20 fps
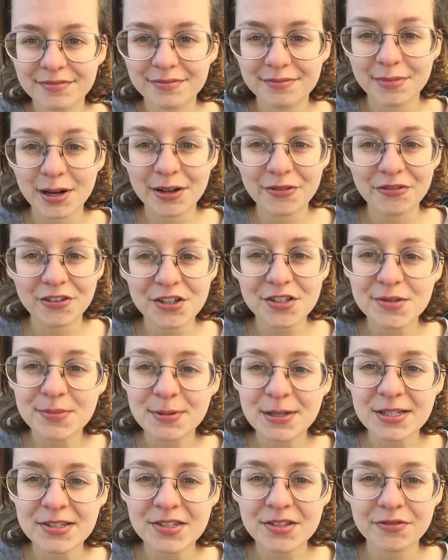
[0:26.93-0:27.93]
My first
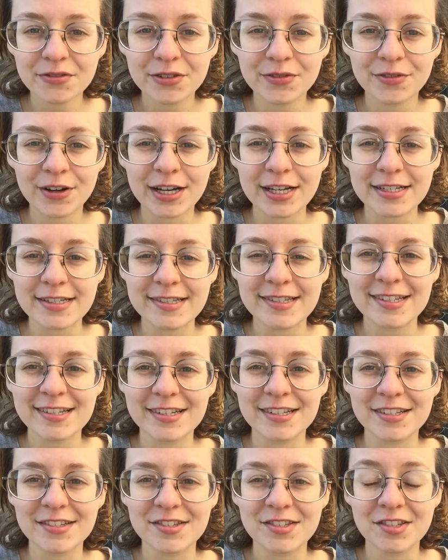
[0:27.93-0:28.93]
piece of advice
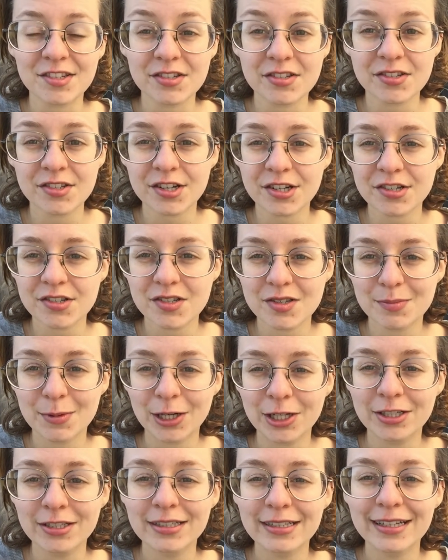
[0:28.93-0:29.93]
is to start
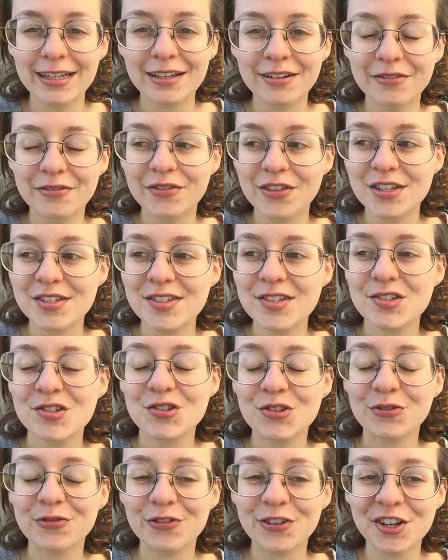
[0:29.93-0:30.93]
small. If this is
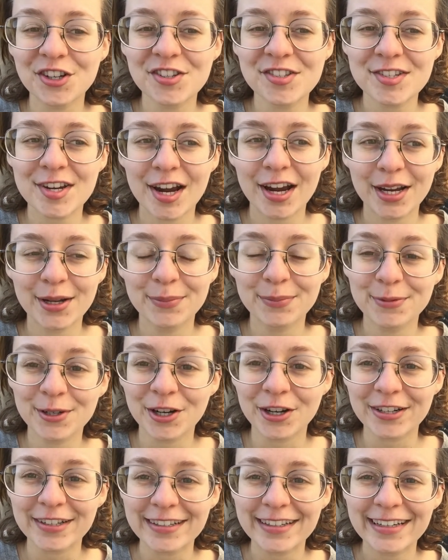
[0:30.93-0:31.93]
your first time
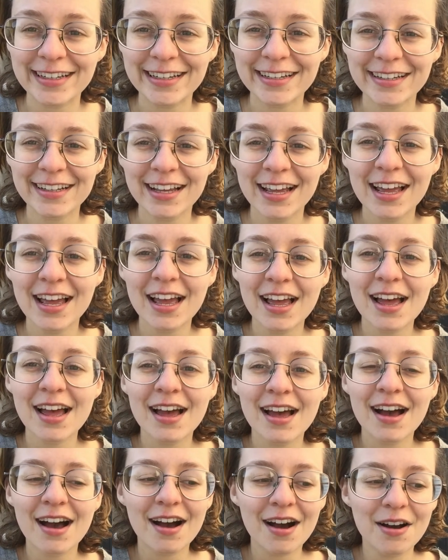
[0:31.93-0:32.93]
gardening,
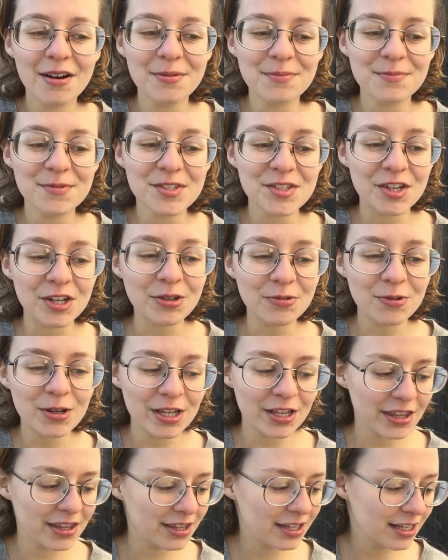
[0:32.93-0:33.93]
start
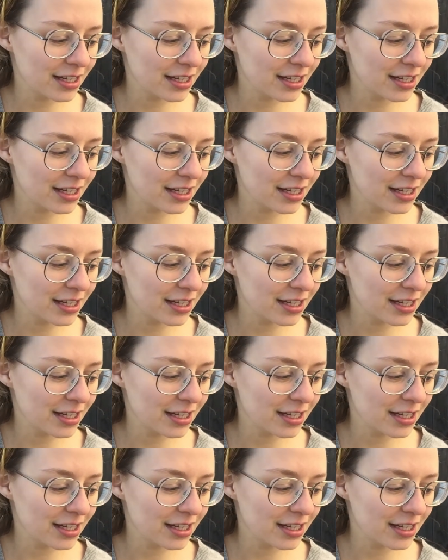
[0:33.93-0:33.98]
with